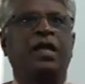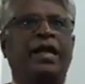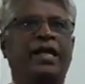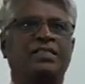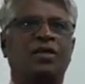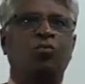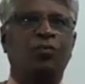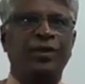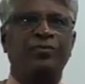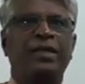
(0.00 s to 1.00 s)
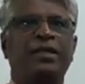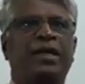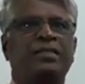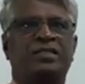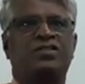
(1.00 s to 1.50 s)
As a weaver
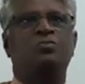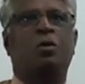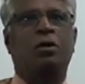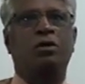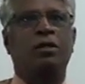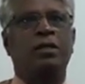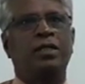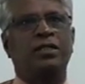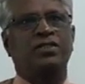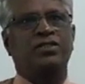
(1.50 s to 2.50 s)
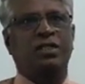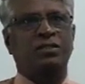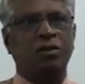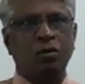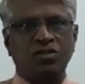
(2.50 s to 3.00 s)
at a small
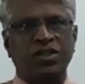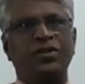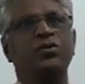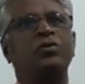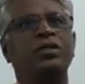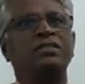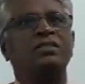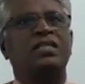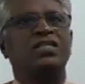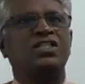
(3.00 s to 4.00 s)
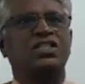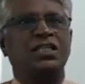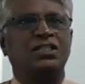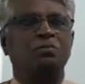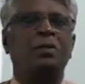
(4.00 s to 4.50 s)
Zardozi unit in
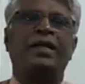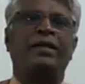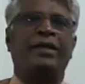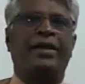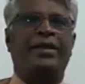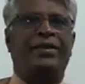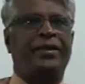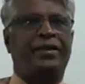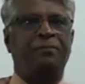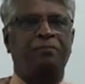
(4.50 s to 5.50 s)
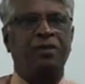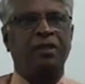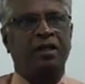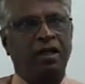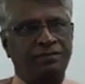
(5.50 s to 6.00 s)
Sheesh Mahal area,
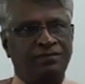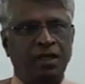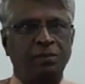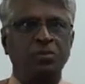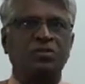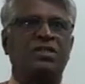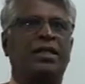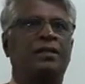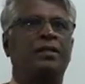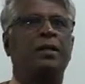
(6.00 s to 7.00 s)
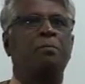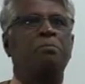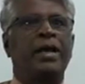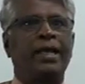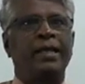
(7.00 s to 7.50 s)
Aftab Hussain
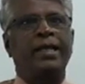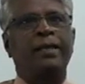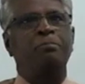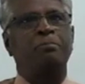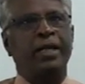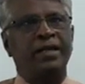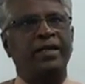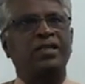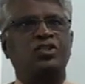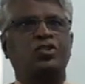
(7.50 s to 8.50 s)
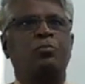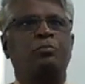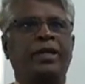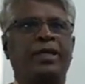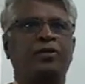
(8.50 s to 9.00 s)
barely managed to
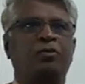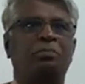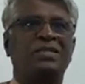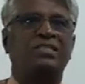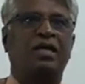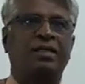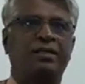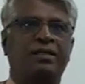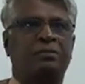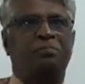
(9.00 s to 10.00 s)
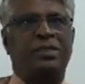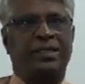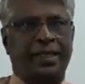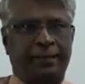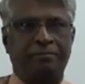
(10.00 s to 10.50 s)
make ₹100 per day.